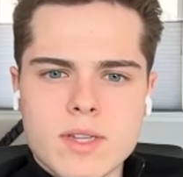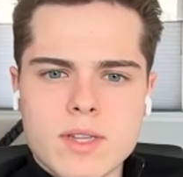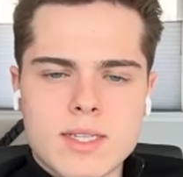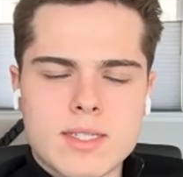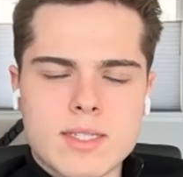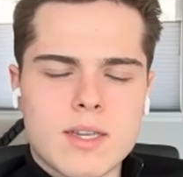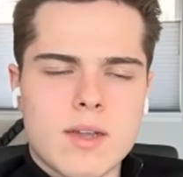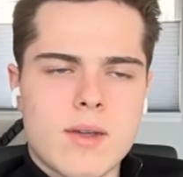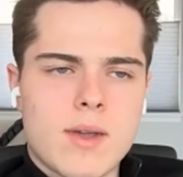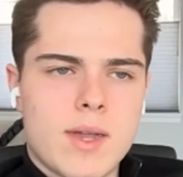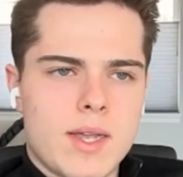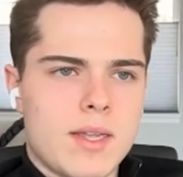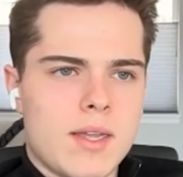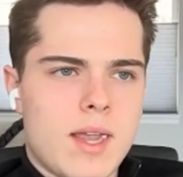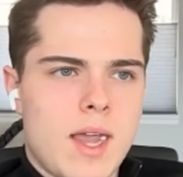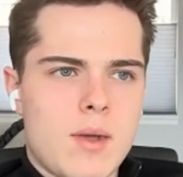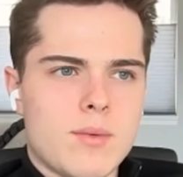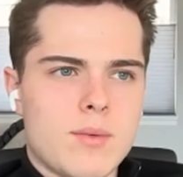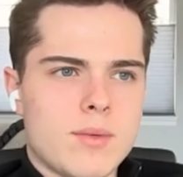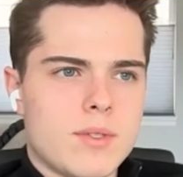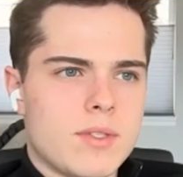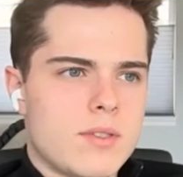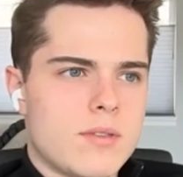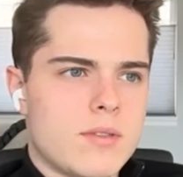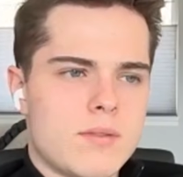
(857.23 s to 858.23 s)
That's how I
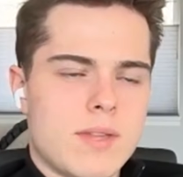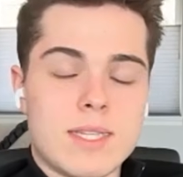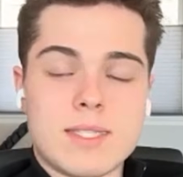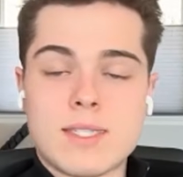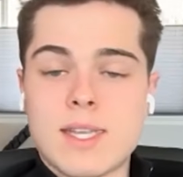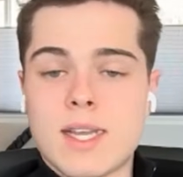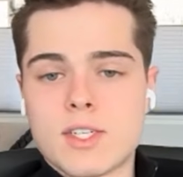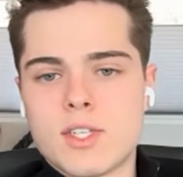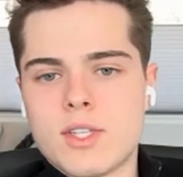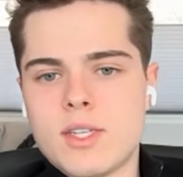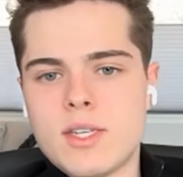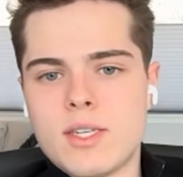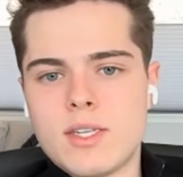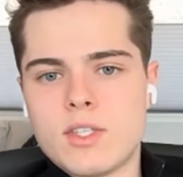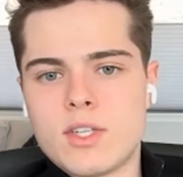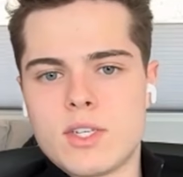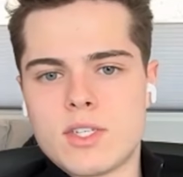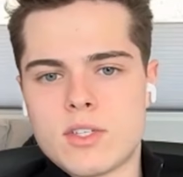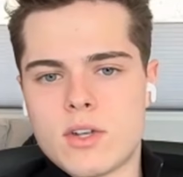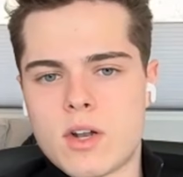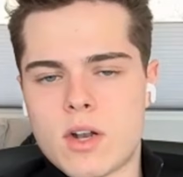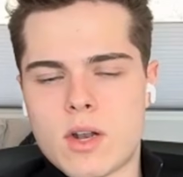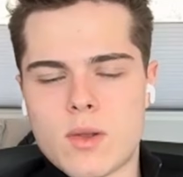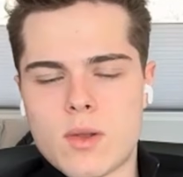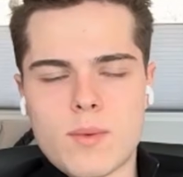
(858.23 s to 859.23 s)
was. That's actually the niche I
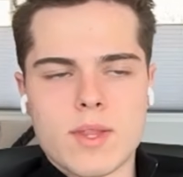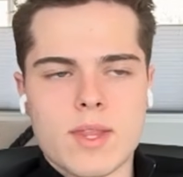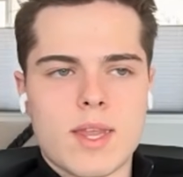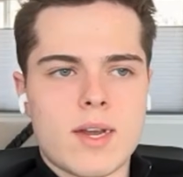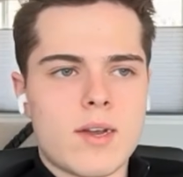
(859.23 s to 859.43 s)
started with.